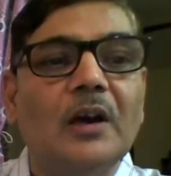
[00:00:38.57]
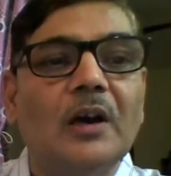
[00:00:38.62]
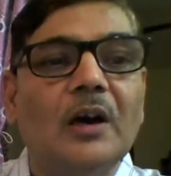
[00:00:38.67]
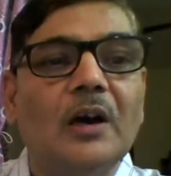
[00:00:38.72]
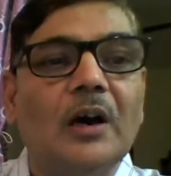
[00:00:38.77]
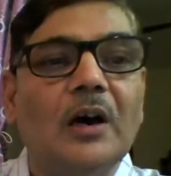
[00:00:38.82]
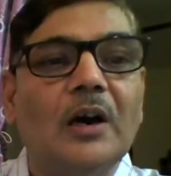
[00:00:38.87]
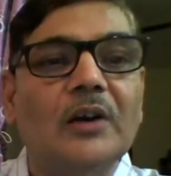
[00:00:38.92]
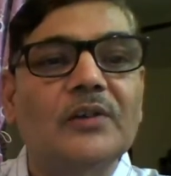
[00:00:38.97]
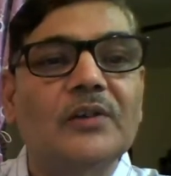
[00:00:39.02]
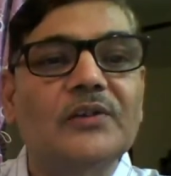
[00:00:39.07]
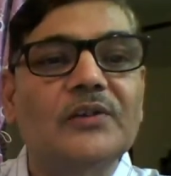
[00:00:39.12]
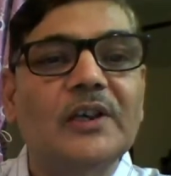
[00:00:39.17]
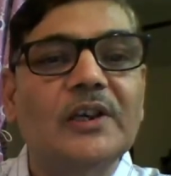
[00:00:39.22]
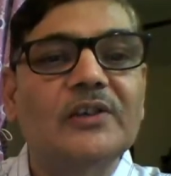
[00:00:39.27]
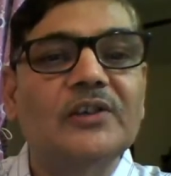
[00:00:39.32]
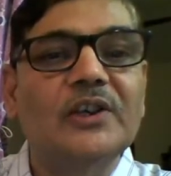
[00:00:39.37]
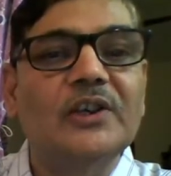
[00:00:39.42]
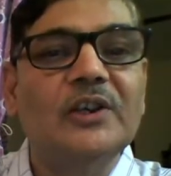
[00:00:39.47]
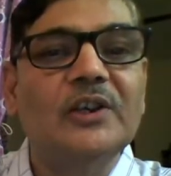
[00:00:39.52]
or
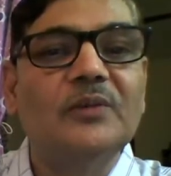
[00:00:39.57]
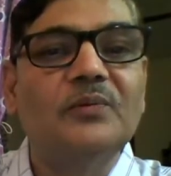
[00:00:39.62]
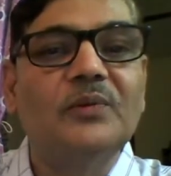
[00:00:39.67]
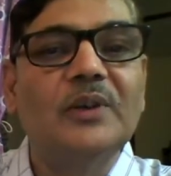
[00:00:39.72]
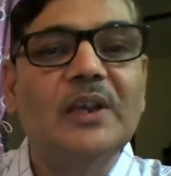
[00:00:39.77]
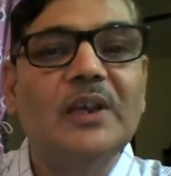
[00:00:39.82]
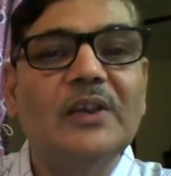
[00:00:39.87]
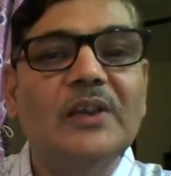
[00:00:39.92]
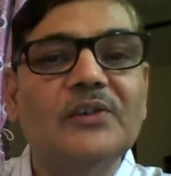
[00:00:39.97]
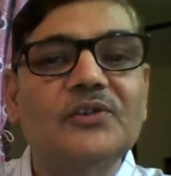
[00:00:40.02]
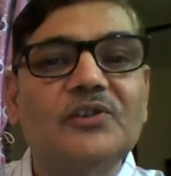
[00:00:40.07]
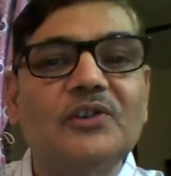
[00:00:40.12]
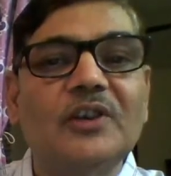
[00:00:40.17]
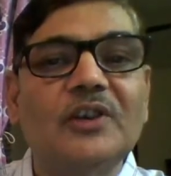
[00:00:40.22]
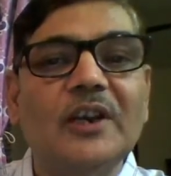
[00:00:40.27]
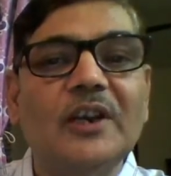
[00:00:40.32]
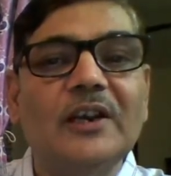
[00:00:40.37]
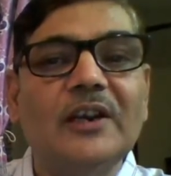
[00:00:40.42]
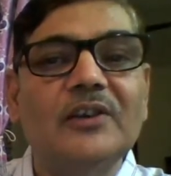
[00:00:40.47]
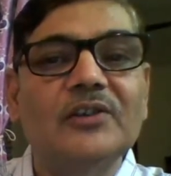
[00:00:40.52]
sex-influenced
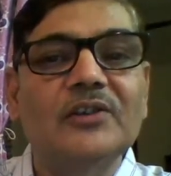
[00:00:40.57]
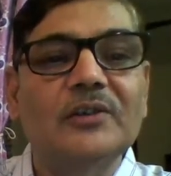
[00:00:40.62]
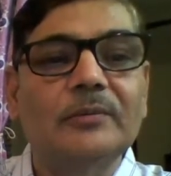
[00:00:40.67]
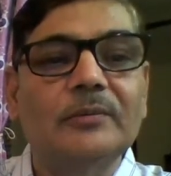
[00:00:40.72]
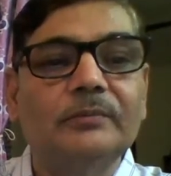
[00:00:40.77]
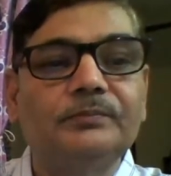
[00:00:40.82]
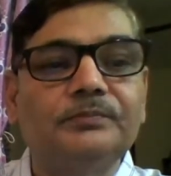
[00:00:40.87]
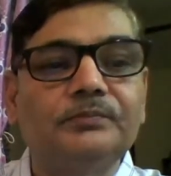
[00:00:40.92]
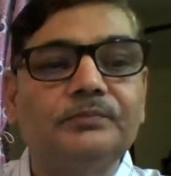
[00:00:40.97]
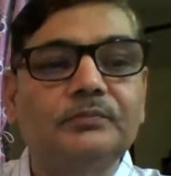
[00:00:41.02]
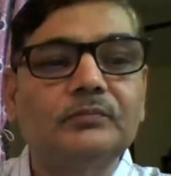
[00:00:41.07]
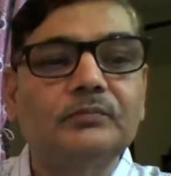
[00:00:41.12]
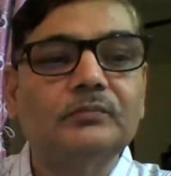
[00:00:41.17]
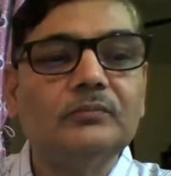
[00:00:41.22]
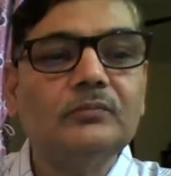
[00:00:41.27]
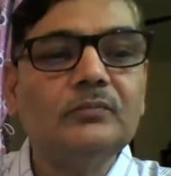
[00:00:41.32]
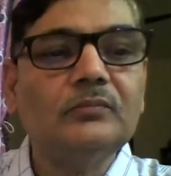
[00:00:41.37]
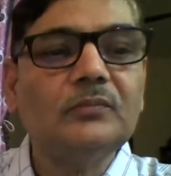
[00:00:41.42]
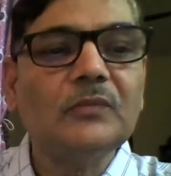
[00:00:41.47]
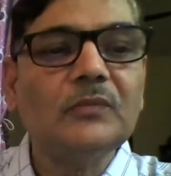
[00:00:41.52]
traits,
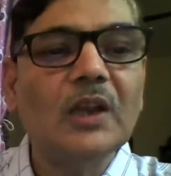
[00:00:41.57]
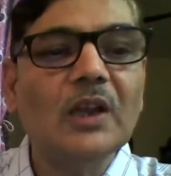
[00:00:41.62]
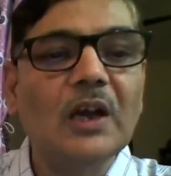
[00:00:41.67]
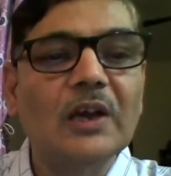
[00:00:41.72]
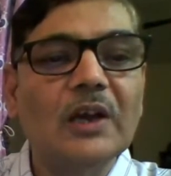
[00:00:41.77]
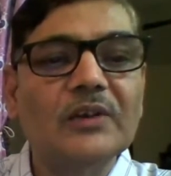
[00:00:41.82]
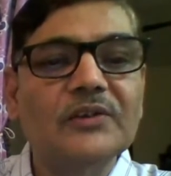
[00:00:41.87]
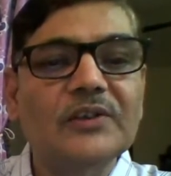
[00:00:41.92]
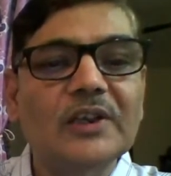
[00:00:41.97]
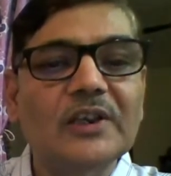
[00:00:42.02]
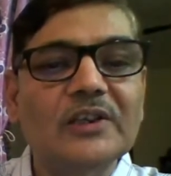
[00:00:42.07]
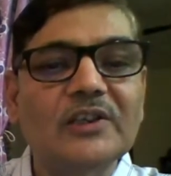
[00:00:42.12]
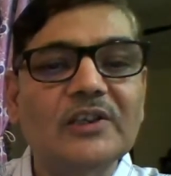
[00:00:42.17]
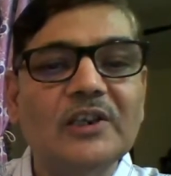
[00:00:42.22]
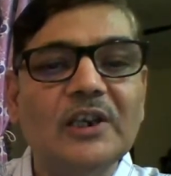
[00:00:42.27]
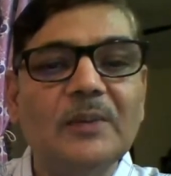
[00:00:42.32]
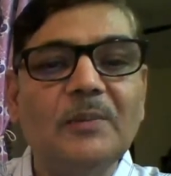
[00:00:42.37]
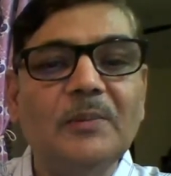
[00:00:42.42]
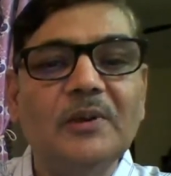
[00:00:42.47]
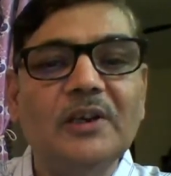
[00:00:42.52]
or
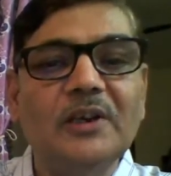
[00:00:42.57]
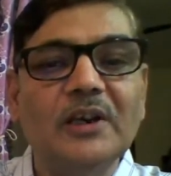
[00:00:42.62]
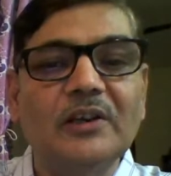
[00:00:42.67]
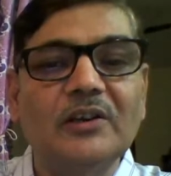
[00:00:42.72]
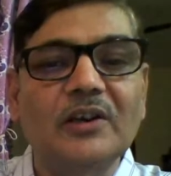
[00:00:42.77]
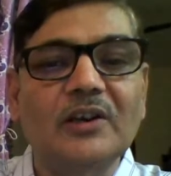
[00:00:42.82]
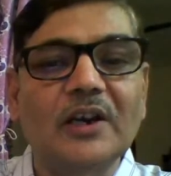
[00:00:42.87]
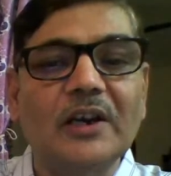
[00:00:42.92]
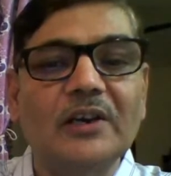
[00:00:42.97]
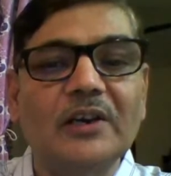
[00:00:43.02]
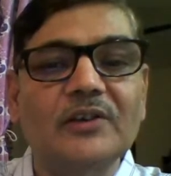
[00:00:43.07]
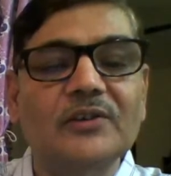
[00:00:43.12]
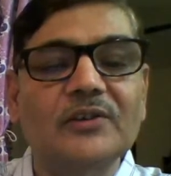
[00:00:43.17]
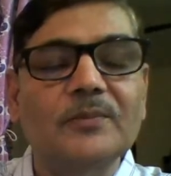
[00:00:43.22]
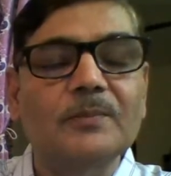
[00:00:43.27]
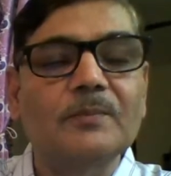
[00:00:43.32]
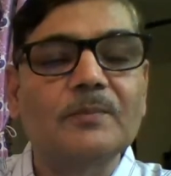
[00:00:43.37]
sex-limited traits.